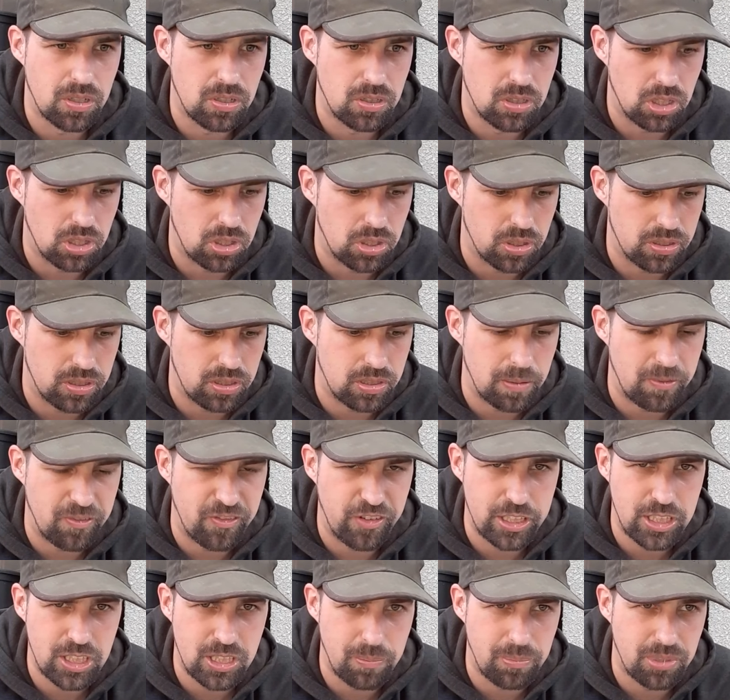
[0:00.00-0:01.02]
the, the
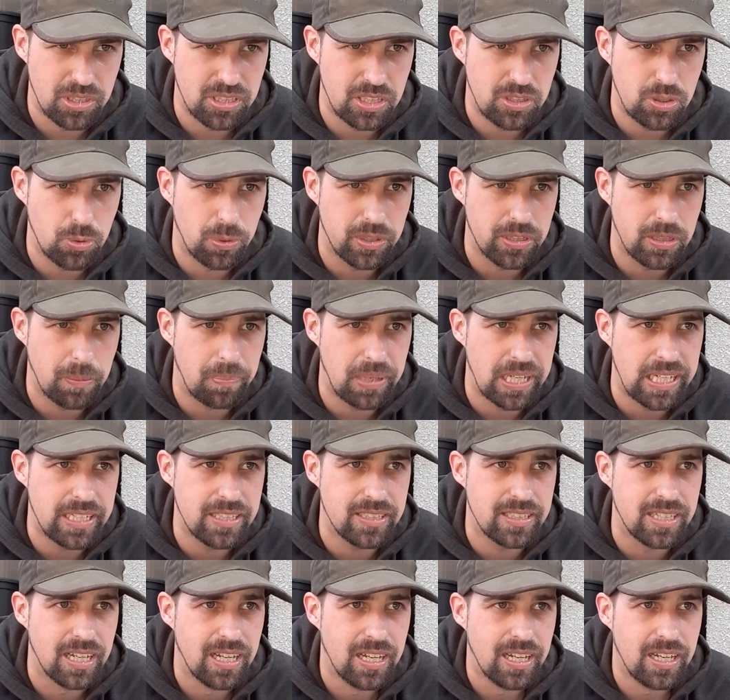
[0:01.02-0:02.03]
vegetable that you want to
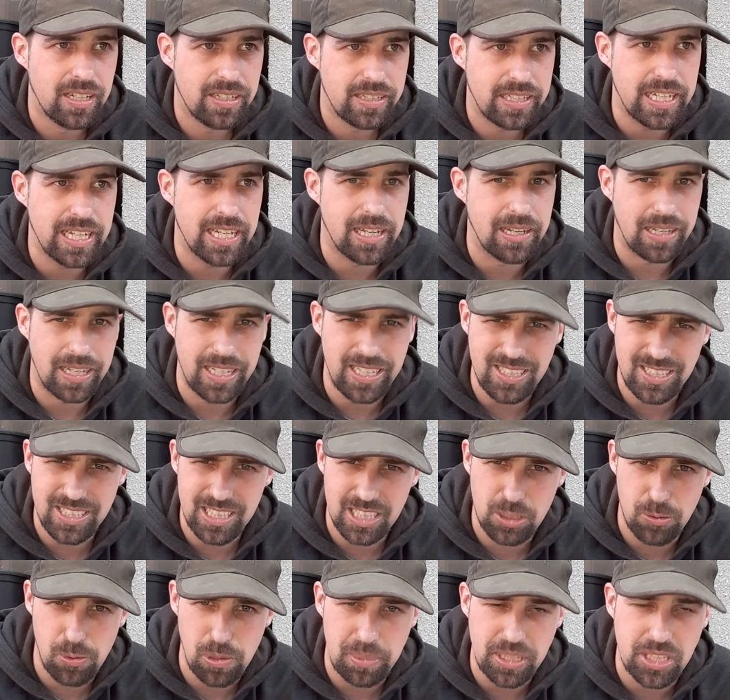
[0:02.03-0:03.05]
plant, yeah,
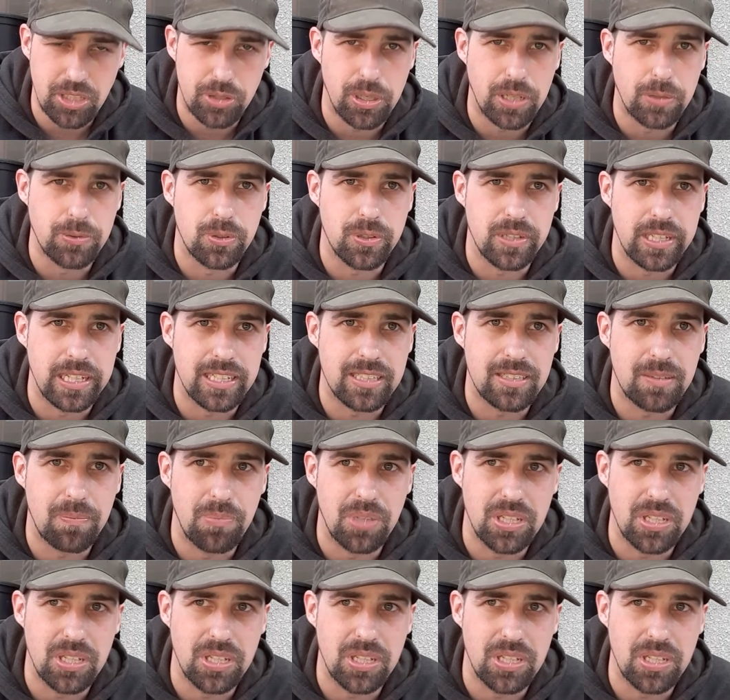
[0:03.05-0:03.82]
insects will be drawn to that.